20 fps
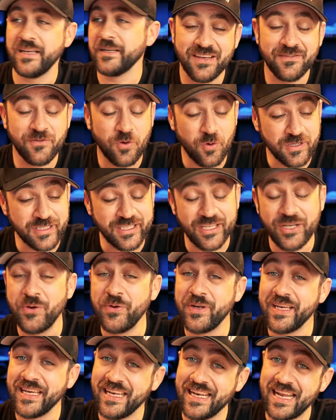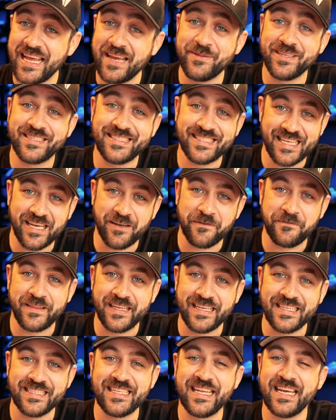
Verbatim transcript: Of course, the Hoonigan name itself these